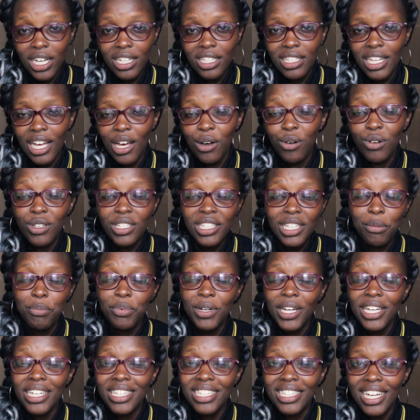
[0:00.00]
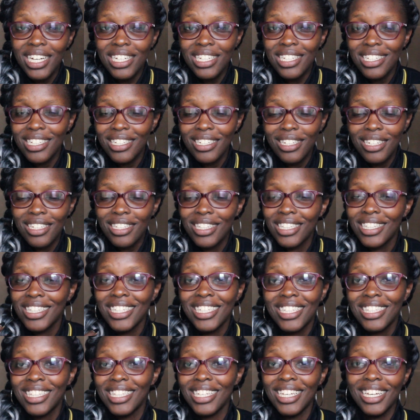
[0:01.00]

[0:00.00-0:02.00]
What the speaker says: I was surprised that this thing